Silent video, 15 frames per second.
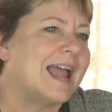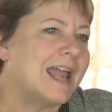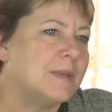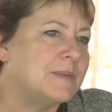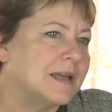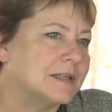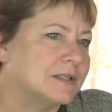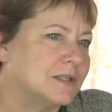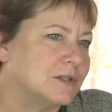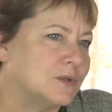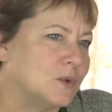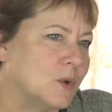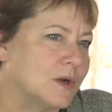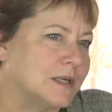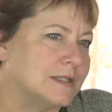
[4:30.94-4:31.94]
APEX is
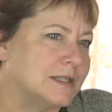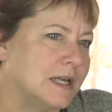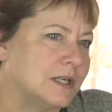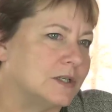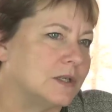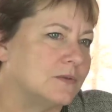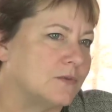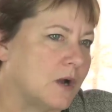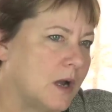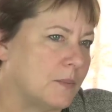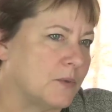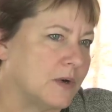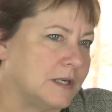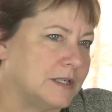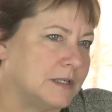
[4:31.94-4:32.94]
an organization for
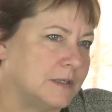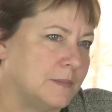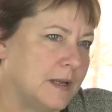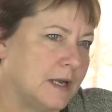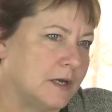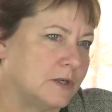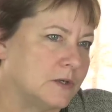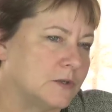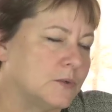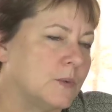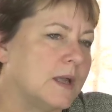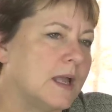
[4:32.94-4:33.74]
operations managers.